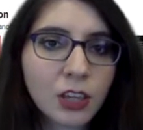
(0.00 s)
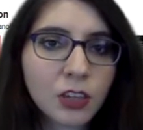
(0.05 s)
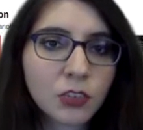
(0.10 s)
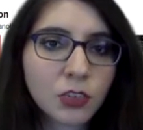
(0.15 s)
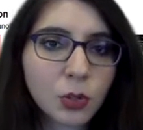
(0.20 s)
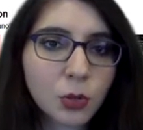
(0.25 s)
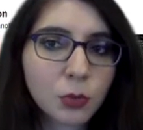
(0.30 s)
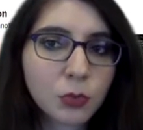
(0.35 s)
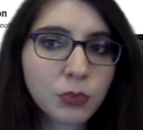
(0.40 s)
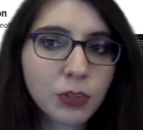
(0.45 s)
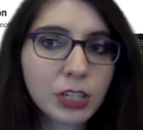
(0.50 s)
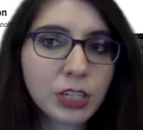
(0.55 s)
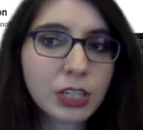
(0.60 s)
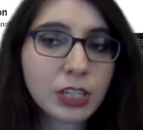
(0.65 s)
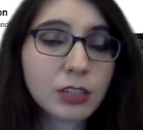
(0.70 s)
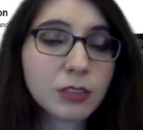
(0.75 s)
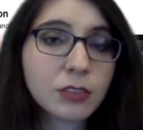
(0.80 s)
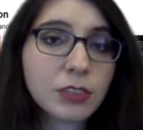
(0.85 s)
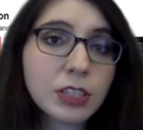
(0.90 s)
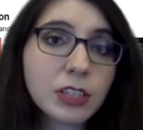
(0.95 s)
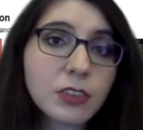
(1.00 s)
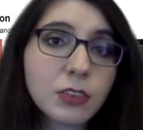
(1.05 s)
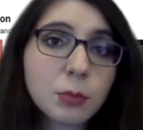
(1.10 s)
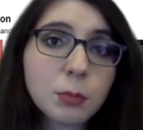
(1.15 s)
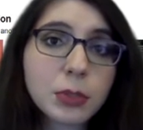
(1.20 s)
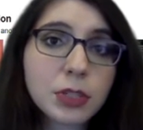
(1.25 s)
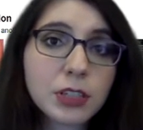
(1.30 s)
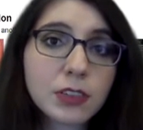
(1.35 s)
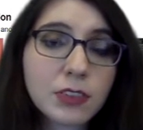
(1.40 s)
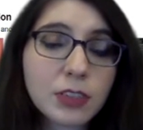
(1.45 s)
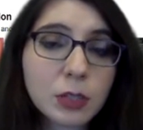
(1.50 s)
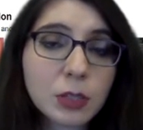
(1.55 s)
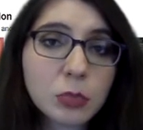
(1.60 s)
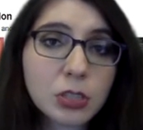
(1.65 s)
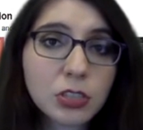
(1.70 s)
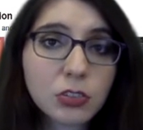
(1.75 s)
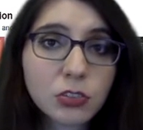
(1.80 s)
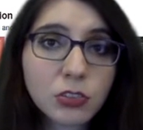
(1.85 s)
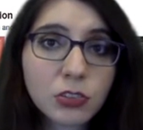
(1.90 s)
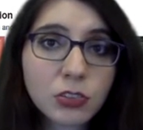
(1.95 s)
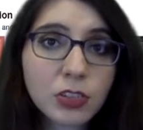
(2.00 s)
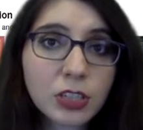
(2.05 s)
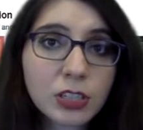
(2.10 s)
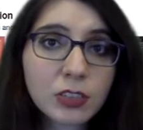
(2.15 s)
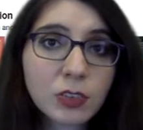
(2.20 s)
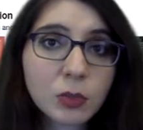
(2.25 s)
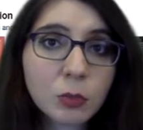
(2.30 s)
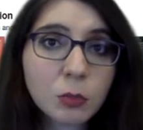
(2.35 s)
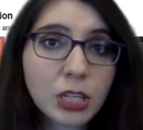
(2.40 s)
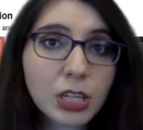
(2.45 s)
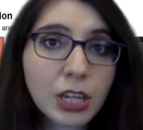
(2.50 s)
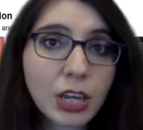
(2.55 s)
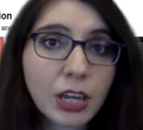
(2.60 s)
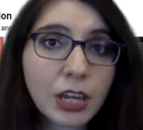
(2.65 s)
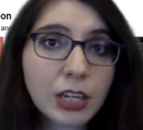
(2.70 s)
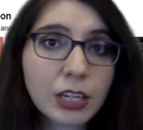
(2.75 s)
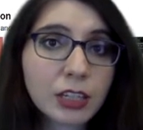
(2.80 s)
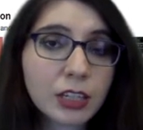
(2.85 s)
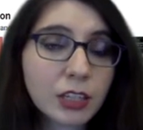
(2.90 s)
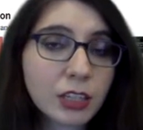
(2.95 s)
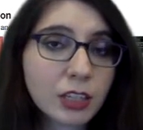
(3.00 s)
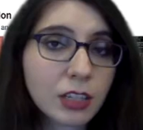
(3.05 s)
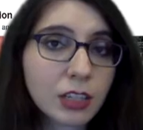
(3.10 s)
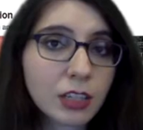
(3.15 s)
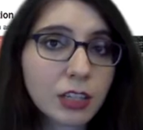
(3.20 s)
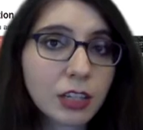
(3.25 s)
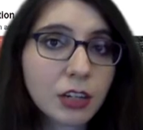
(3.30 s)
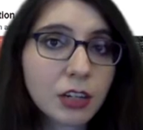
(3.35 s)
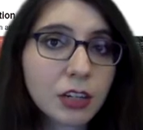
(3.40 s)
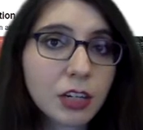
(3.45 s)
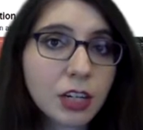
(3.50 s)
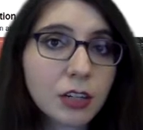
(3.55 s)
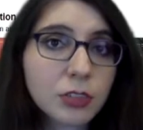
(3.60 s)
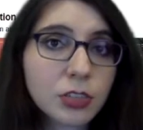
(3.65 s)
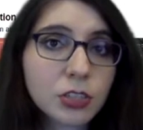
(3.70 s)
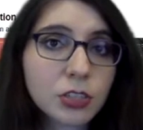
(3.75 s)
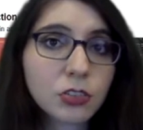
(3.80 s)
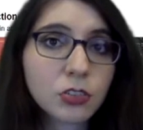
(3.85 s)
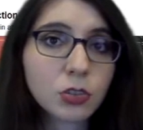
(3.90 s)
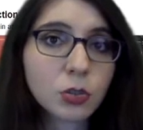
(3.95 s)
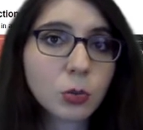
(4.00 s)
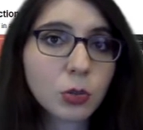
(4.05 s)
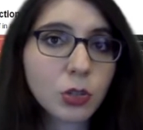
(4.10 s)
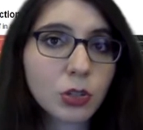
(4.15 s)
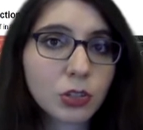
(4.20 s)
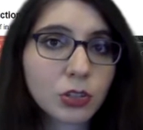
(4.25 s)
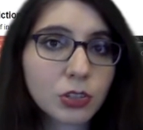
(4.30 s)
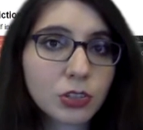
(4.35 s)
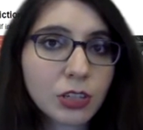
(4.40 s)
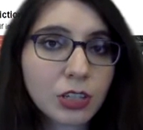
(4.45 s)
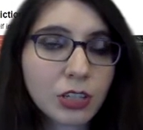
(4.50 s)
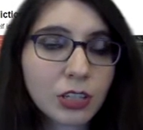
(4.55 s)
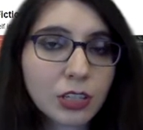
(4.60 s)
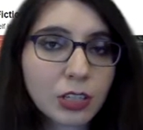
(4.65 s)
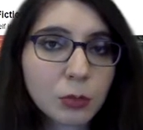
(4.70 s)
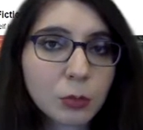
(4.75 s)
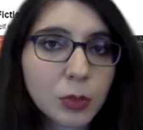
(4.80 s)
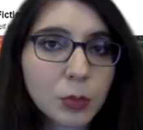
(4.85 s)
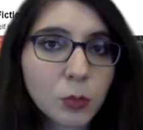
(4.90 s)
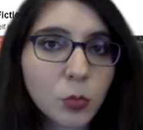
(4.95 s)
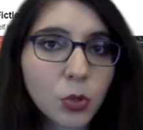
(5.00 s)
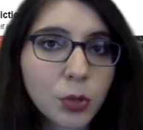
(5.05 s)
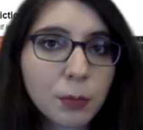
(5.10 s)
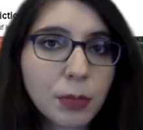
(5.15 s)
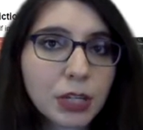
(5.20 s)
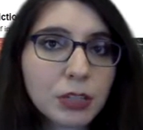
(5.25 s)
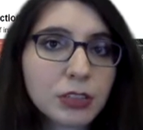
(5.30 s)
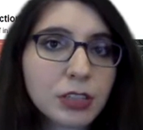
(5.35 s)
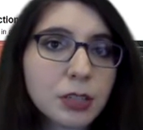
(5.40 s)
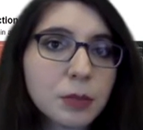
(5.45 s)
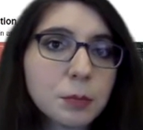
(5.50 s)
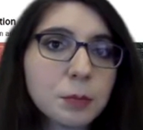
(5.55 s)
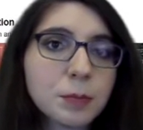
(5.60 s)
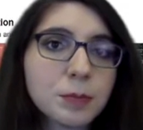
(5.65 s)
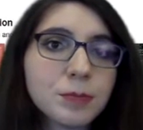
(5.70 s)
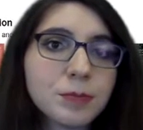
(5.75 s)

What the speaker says: So if any of these books seem interesting to me, I can click on their cover to learn a little bit more about them.